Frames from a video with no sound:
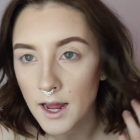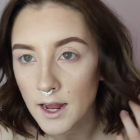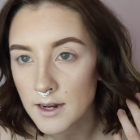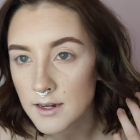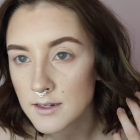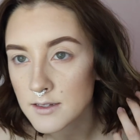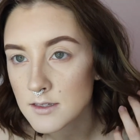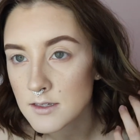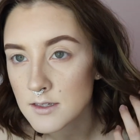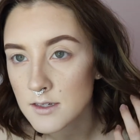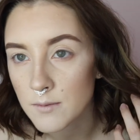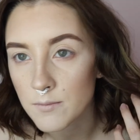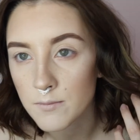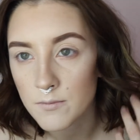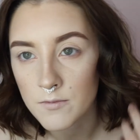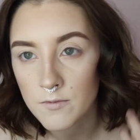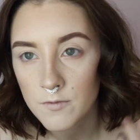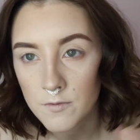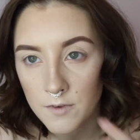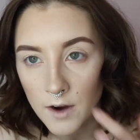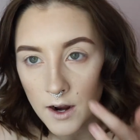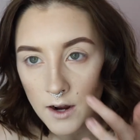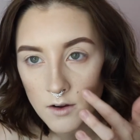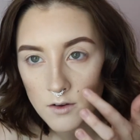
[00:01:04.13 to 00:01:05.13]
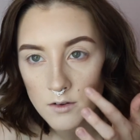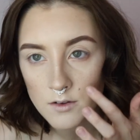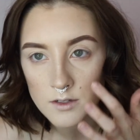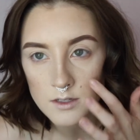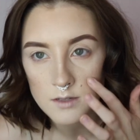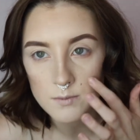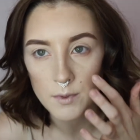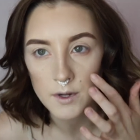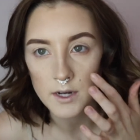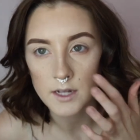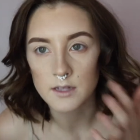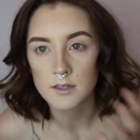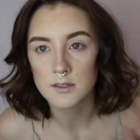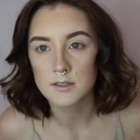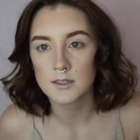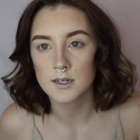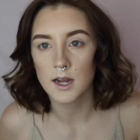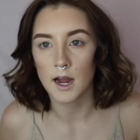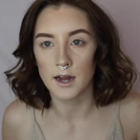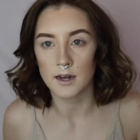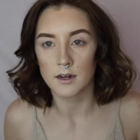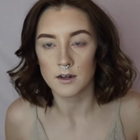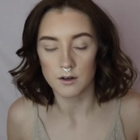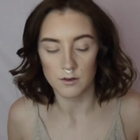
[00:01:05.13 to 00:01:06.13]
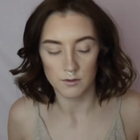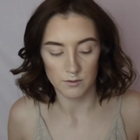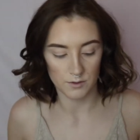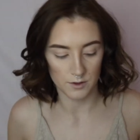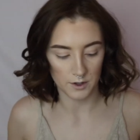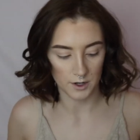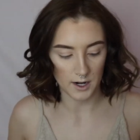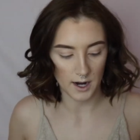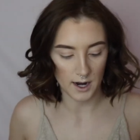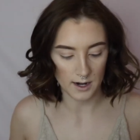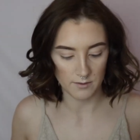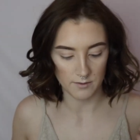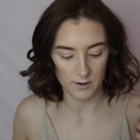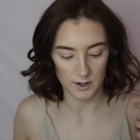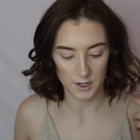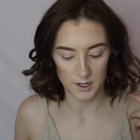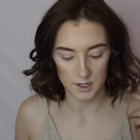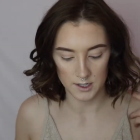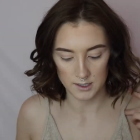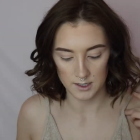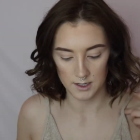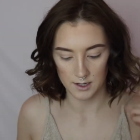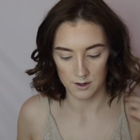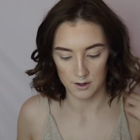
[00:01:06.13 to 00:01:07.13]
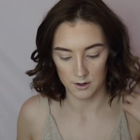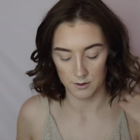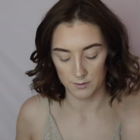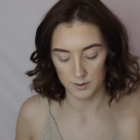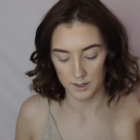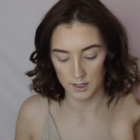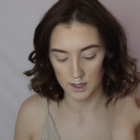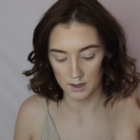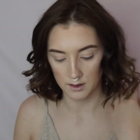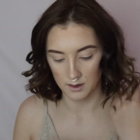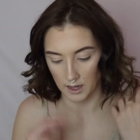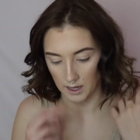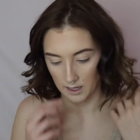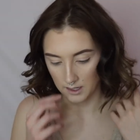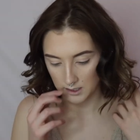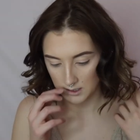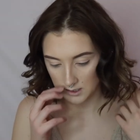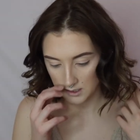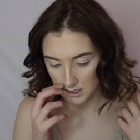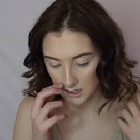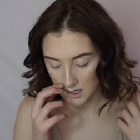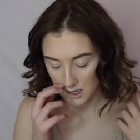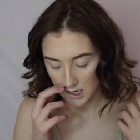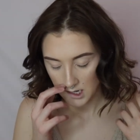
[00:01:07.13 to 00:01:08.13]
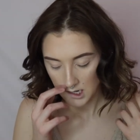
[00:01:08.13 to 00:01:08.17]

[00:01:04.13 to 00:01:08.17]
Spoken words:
added some freckles, but they're kind of hard to see, they're really light.